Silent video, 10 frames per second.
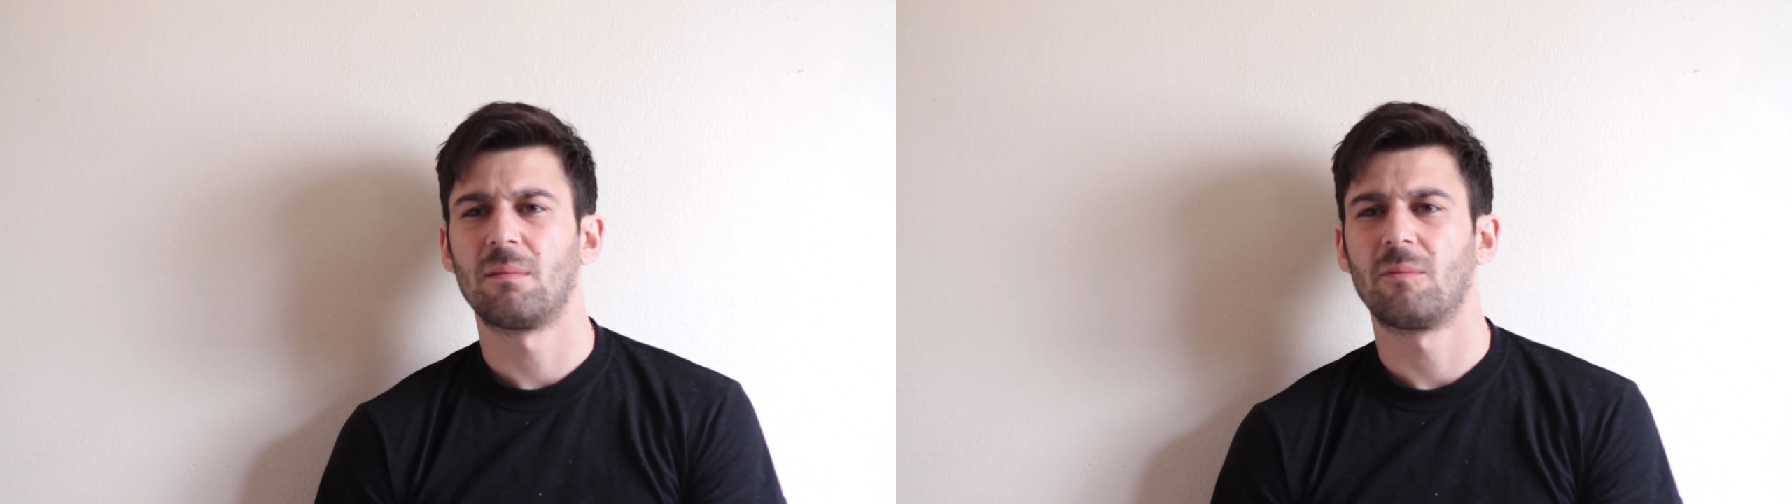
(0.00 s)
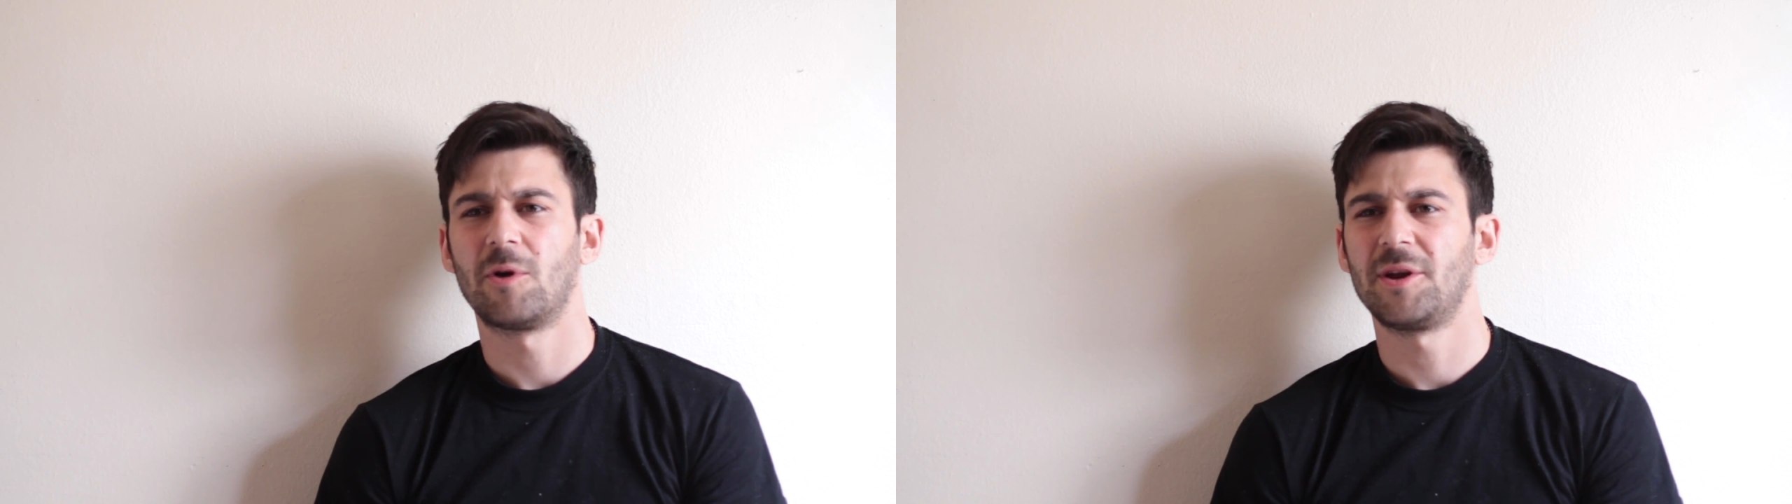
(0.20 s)

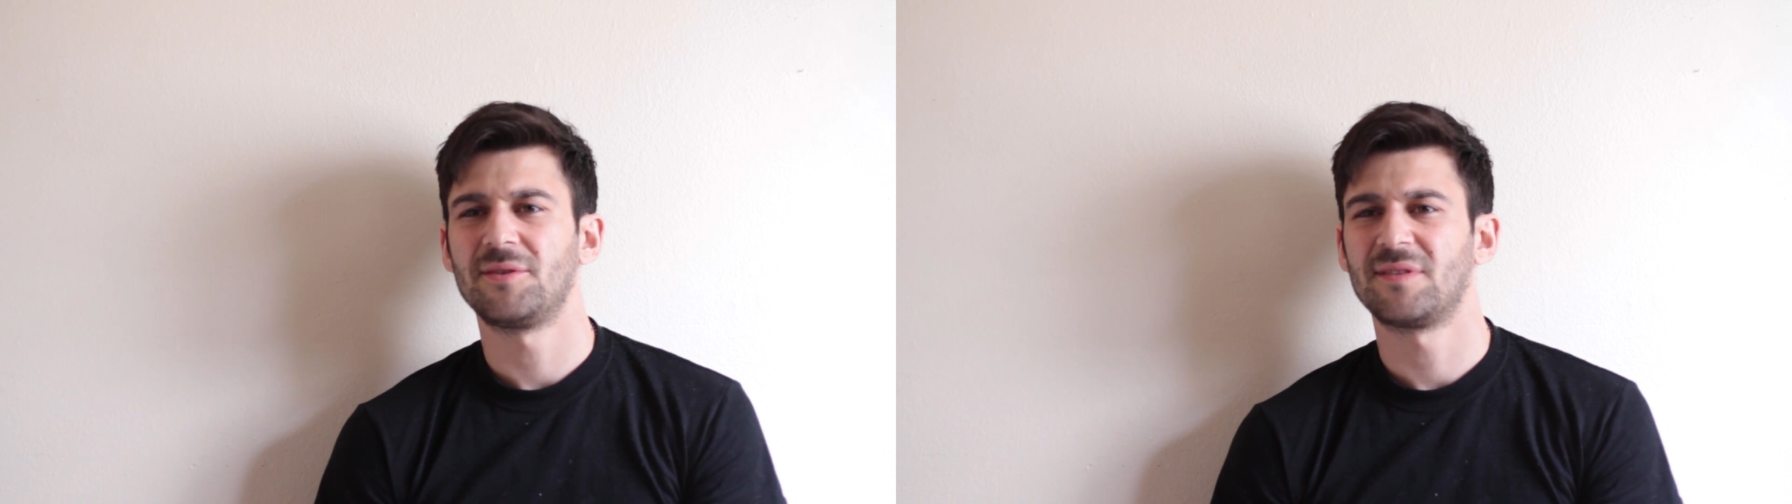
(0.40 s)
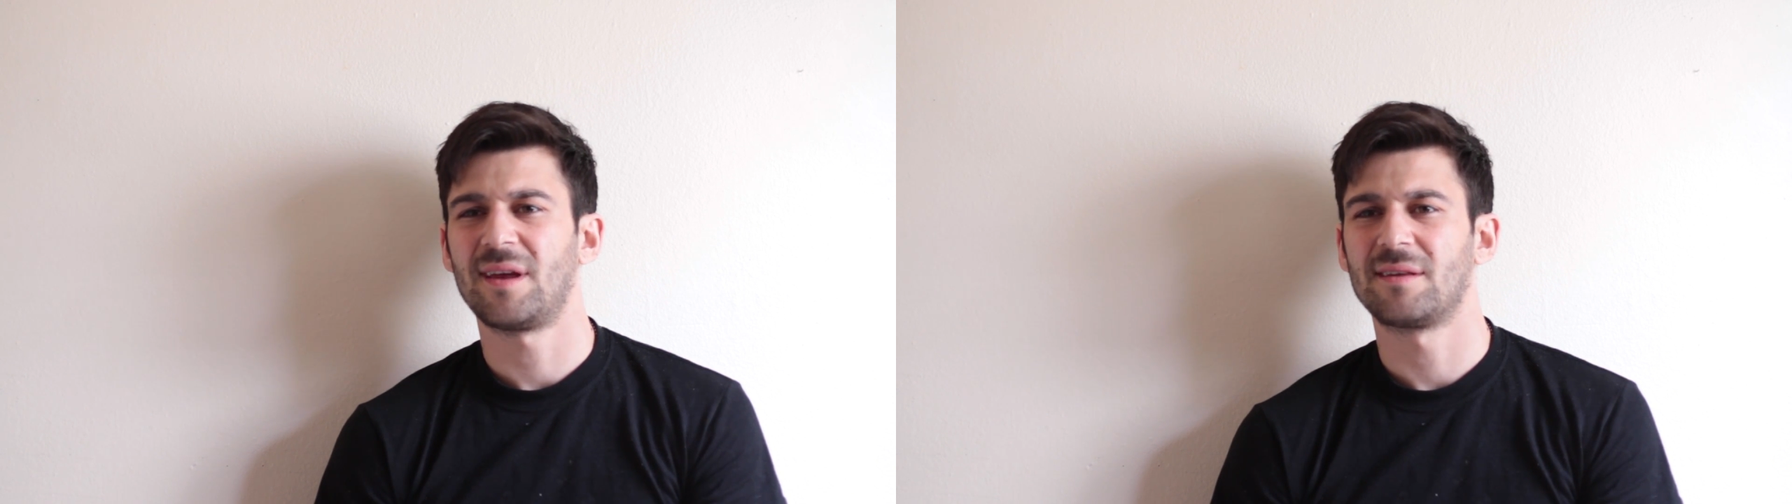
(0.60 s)
What are you
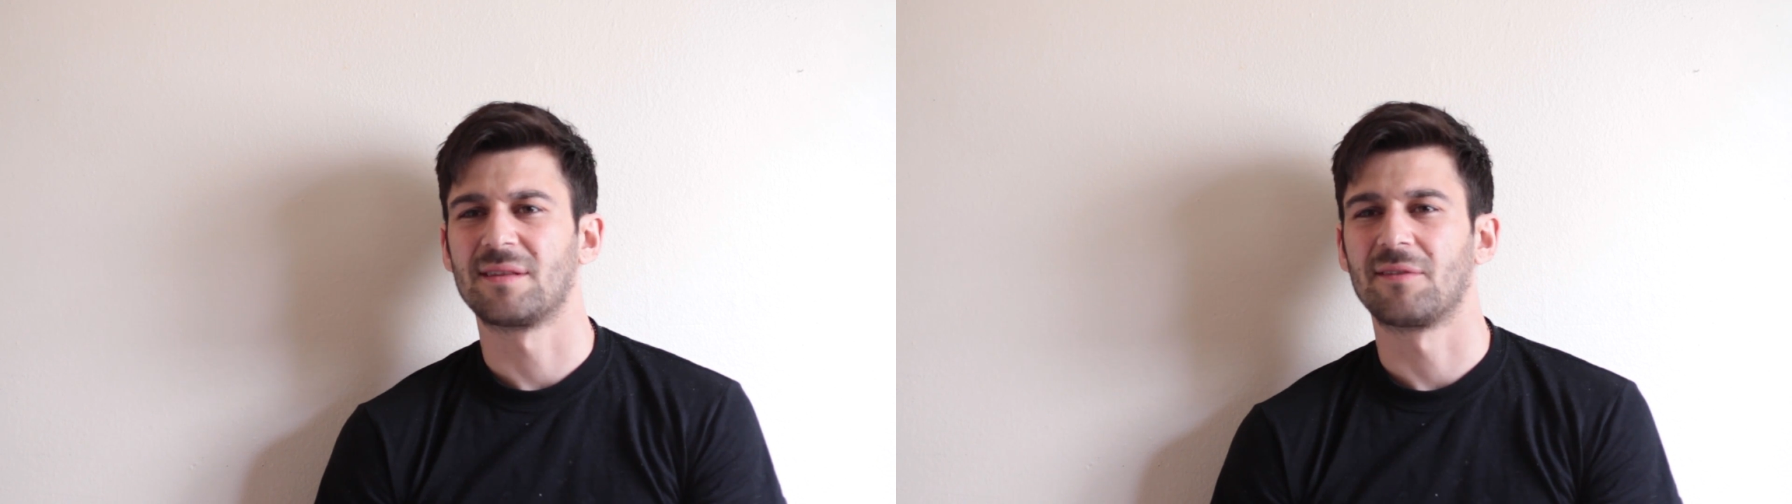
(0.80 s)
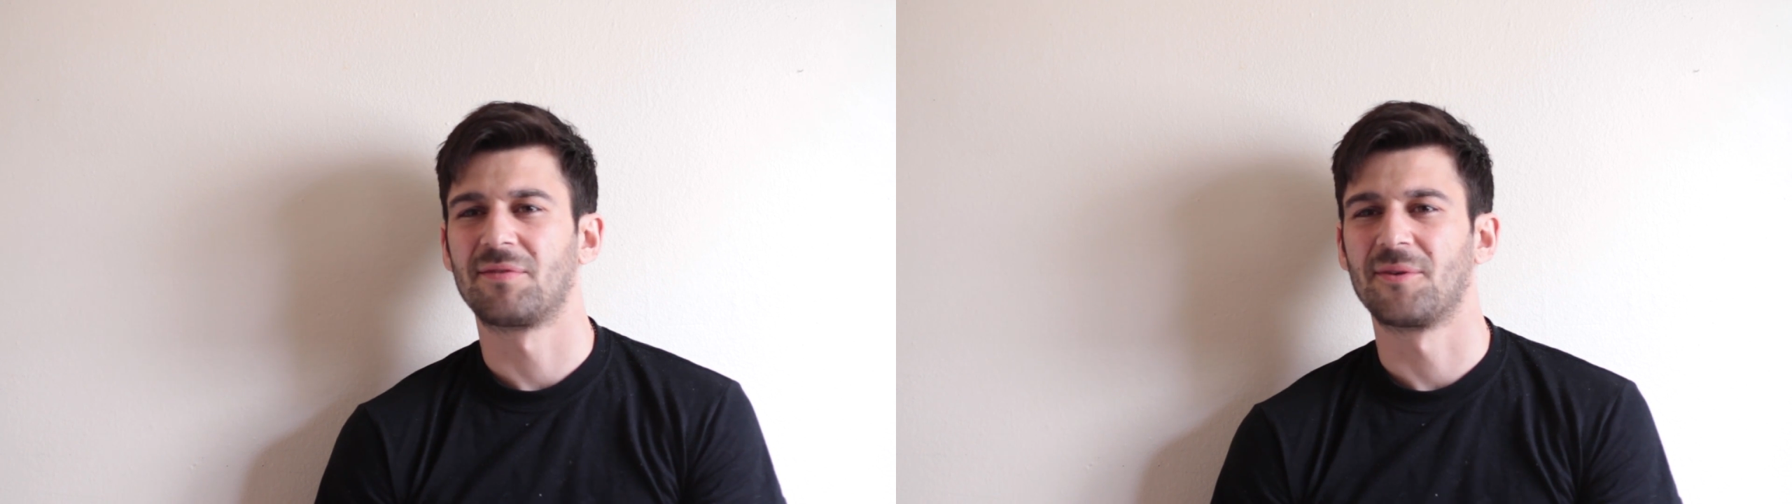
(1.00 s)
saying
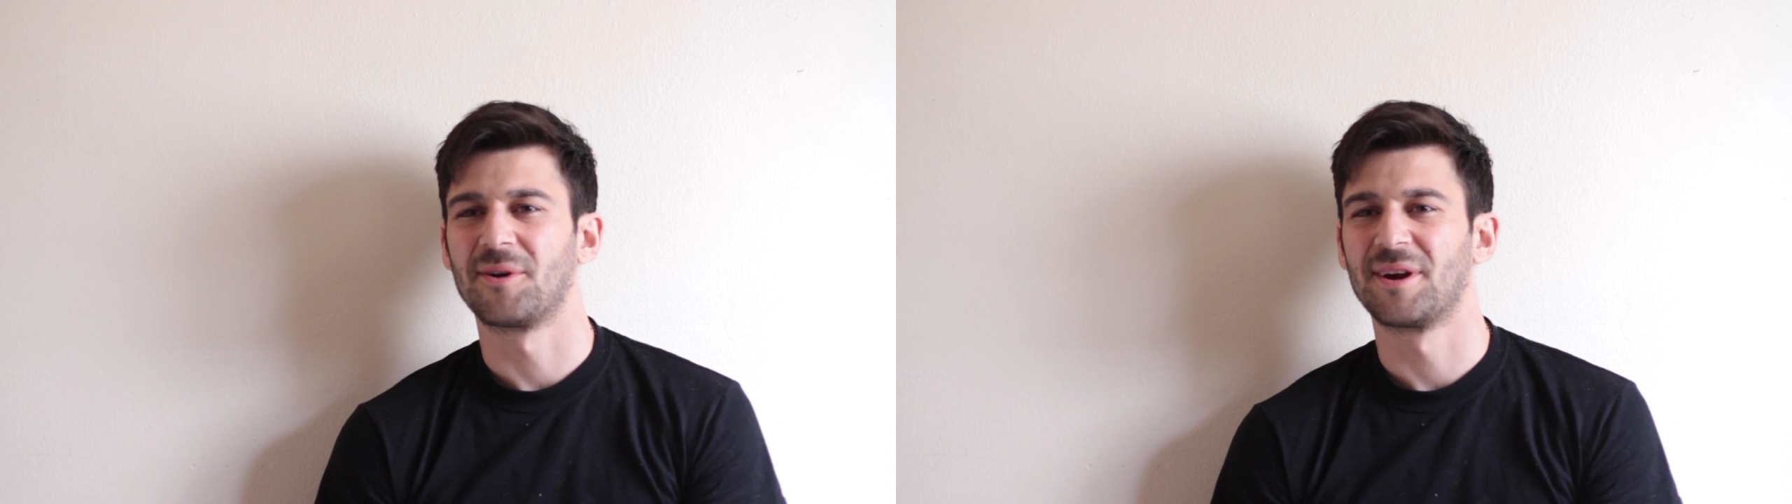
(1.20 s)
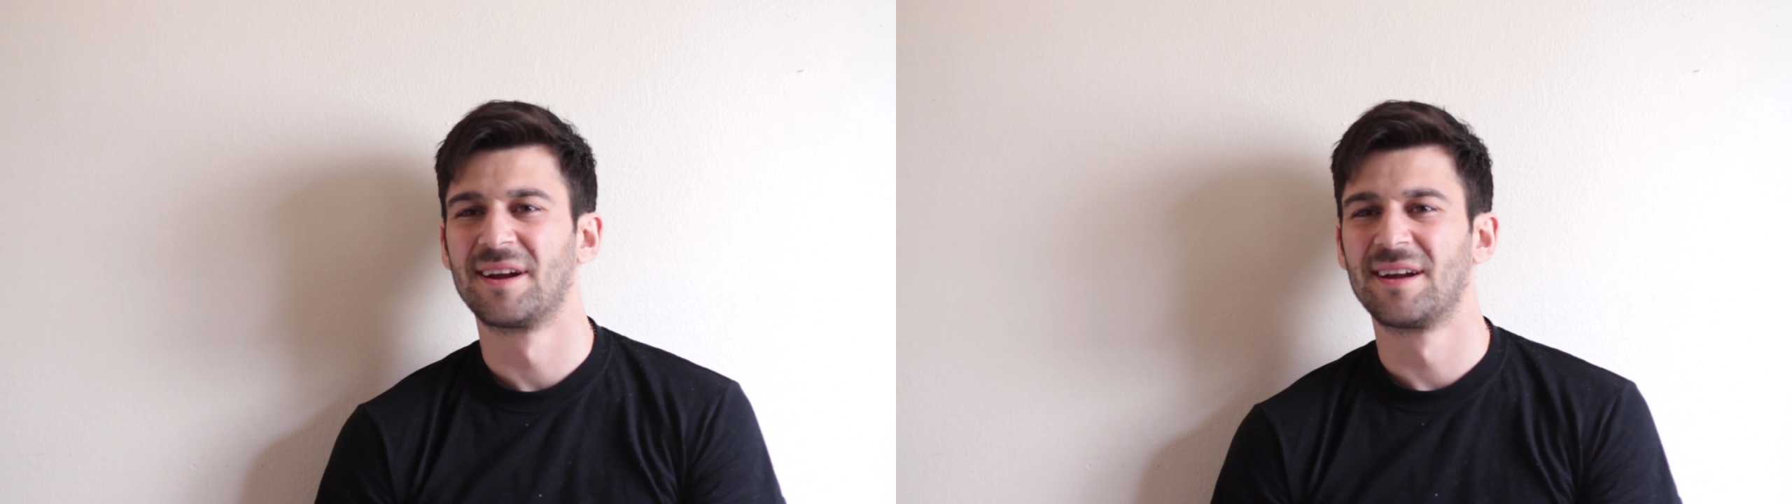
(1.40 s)
that for?